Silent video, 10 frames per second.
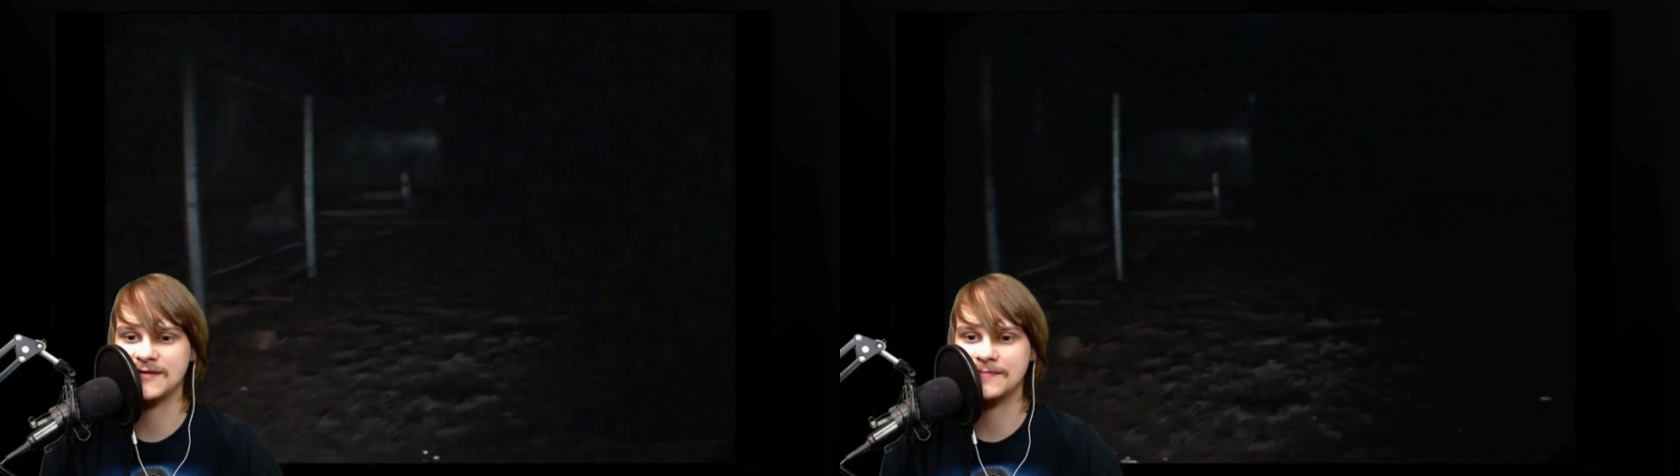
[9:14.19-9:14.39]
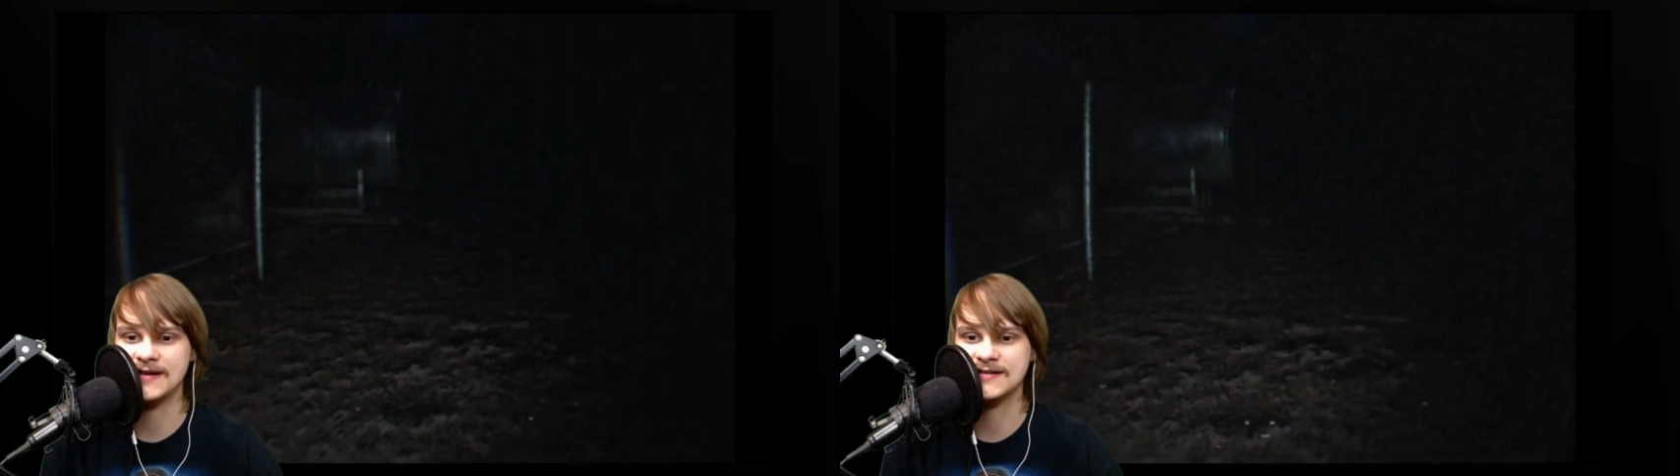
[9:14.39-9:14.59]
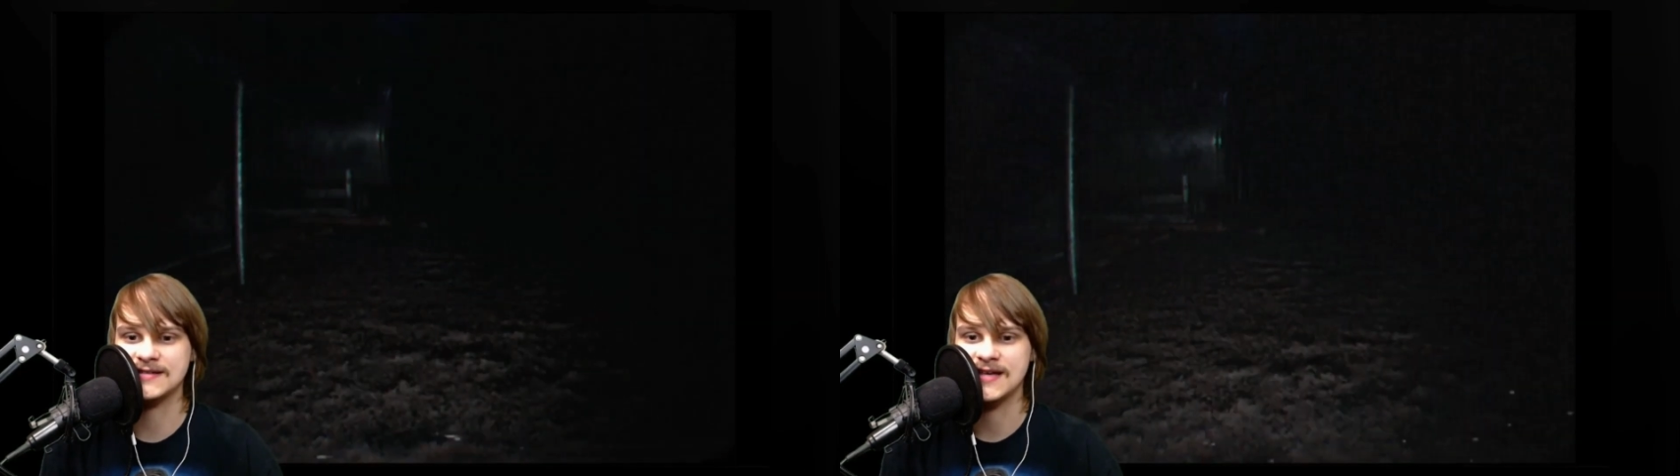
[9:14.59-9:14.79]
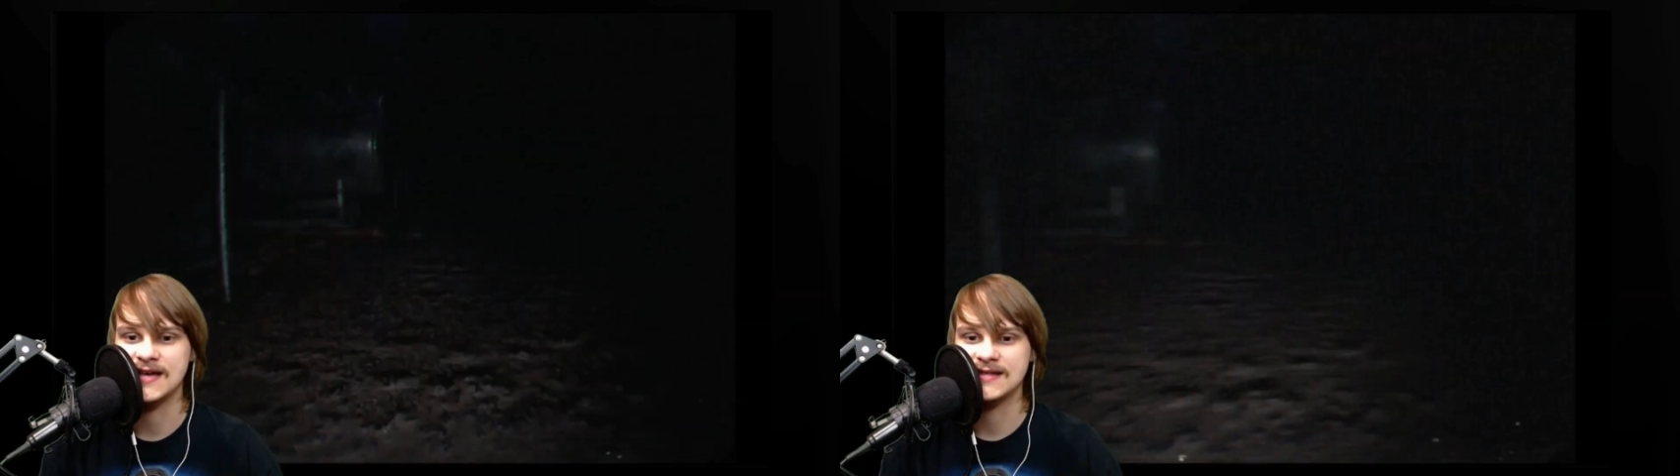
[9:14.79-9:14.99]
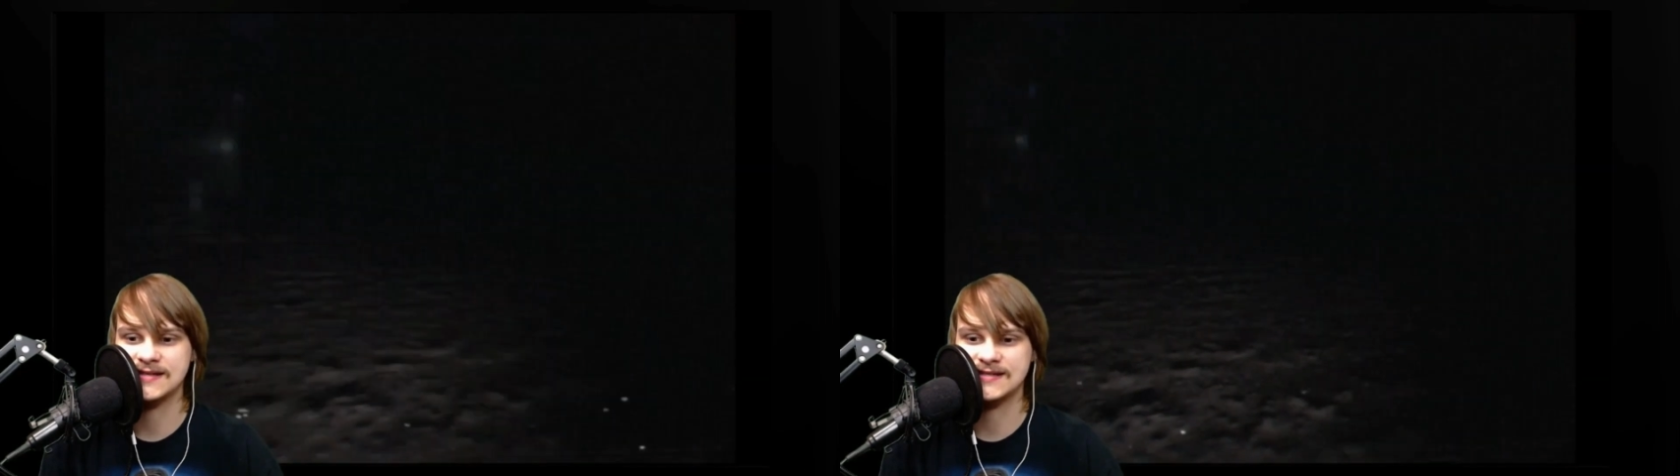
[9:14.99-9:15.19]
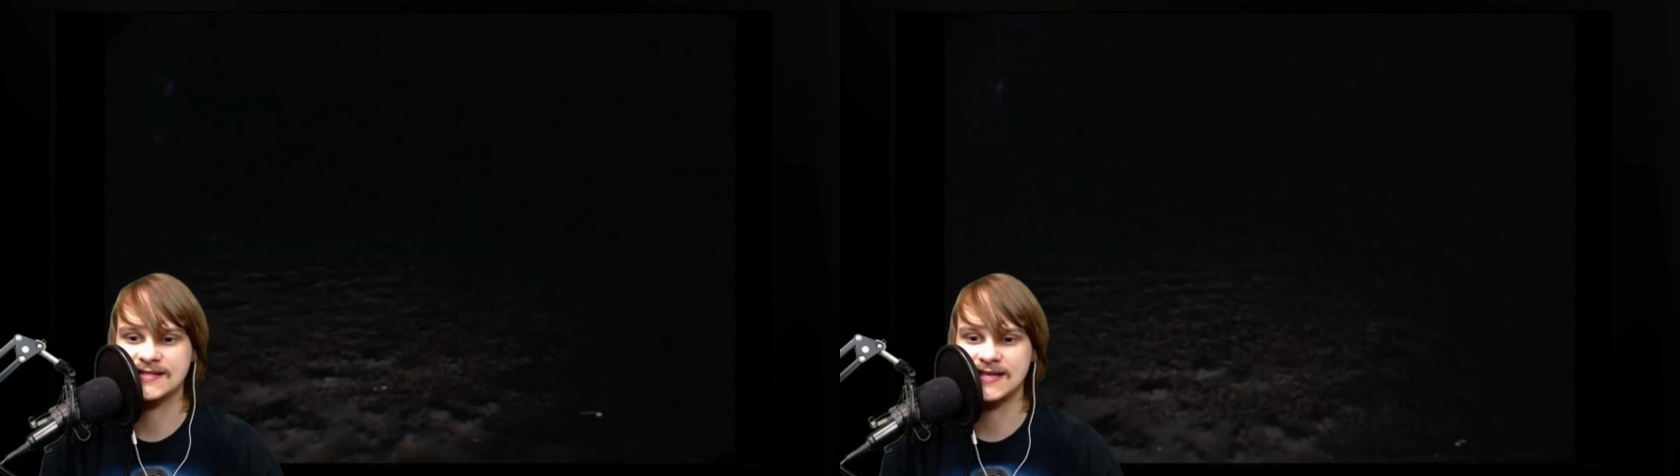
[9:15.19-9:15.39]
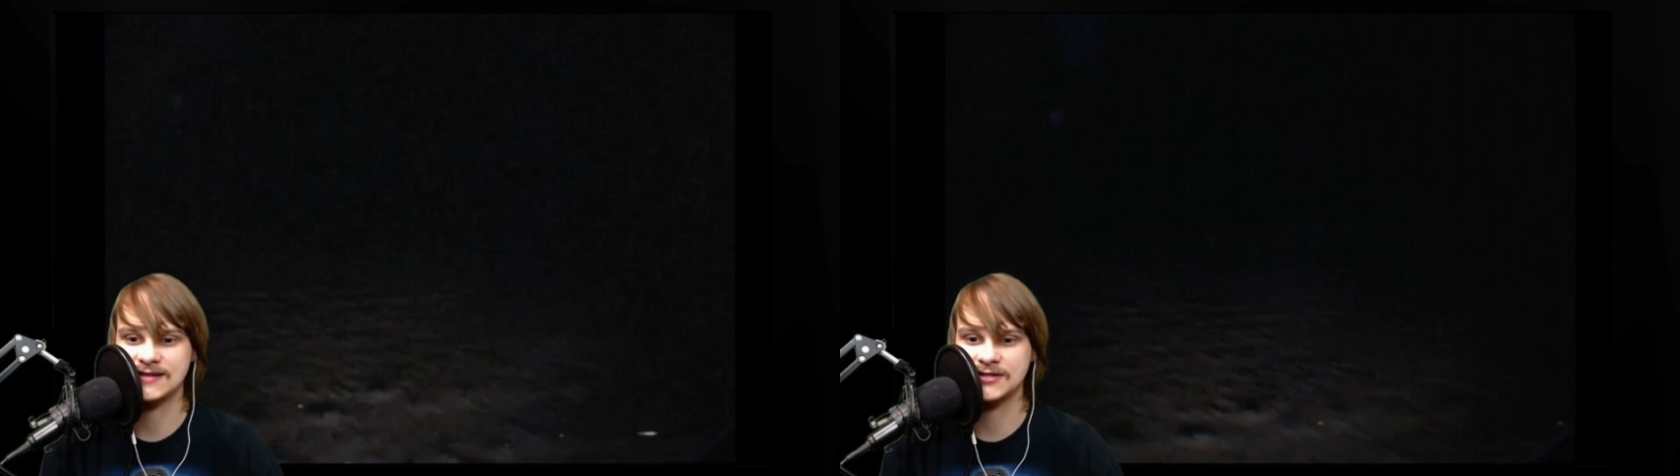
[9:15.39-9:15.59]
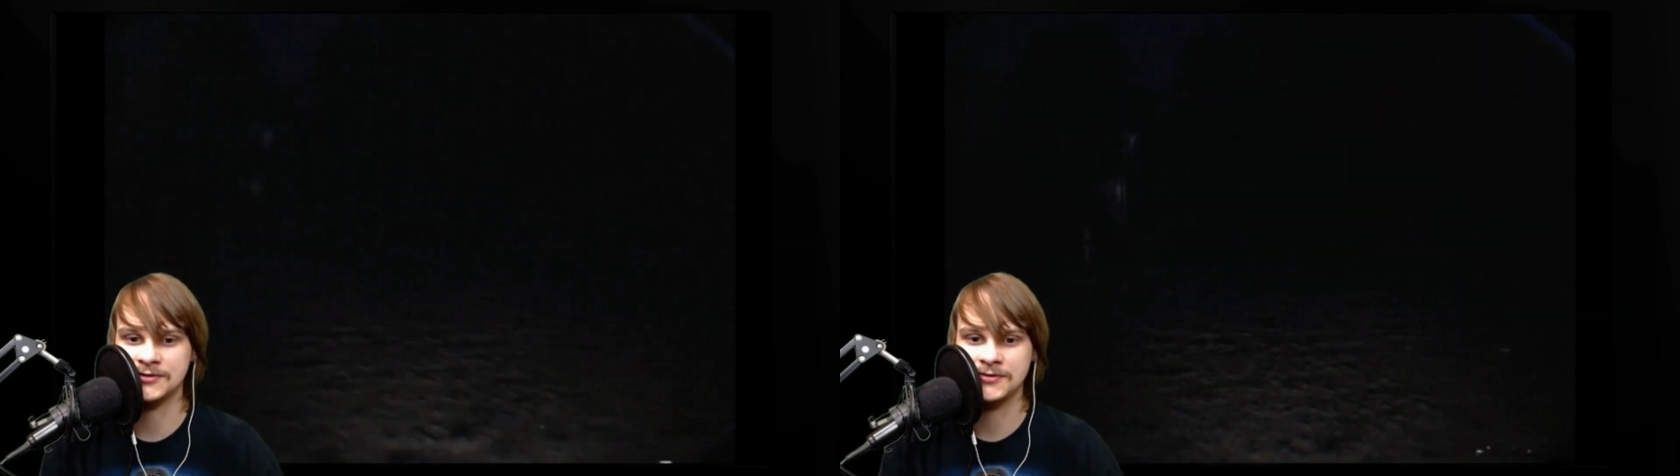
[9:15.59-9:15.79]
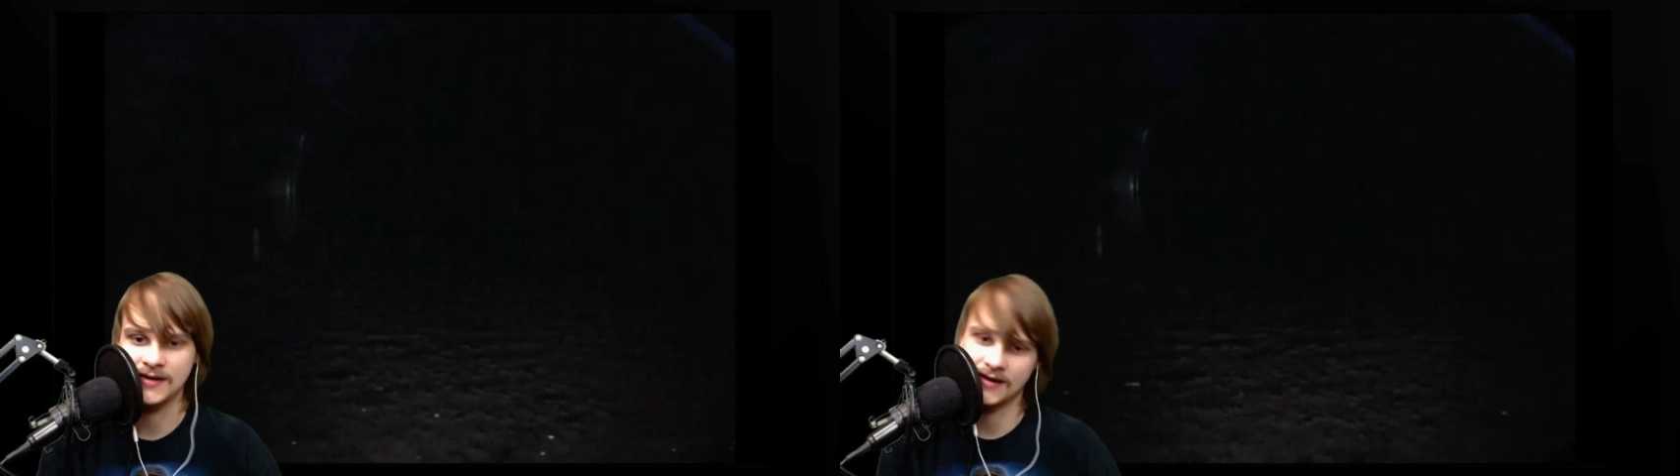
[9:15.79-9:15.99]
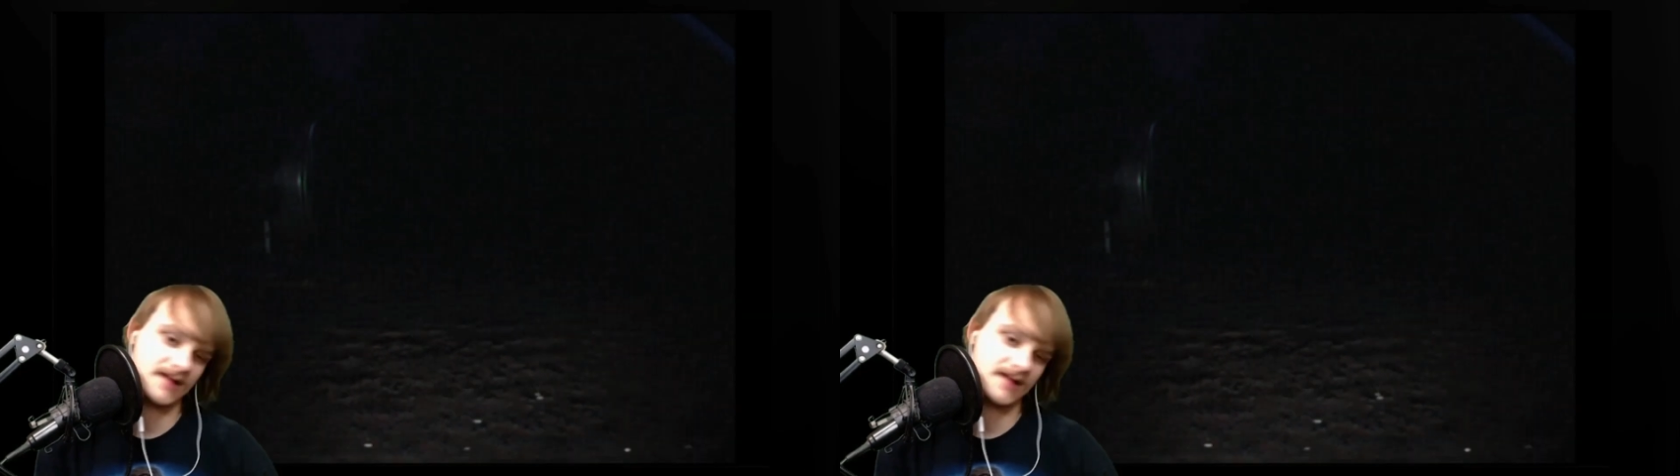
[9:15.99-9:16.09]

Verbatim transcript: the patience to sit through